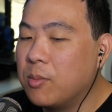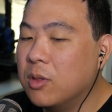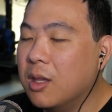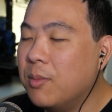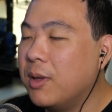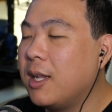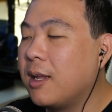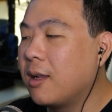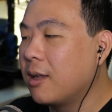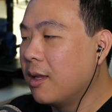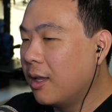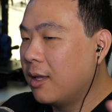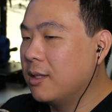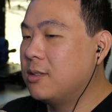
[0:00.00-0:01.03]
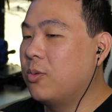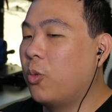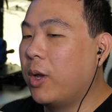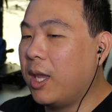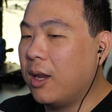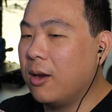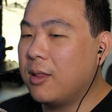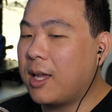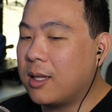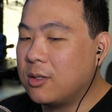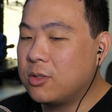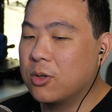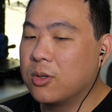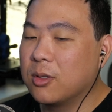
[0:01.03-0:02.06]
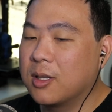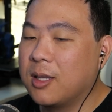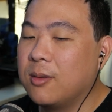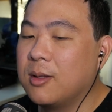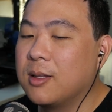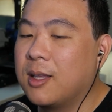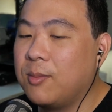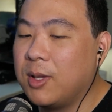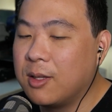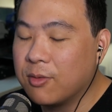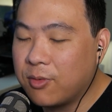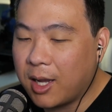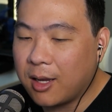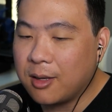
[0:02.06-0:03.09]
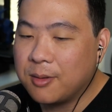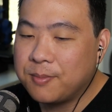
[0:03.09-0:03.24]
limiting to where that circle can be defined.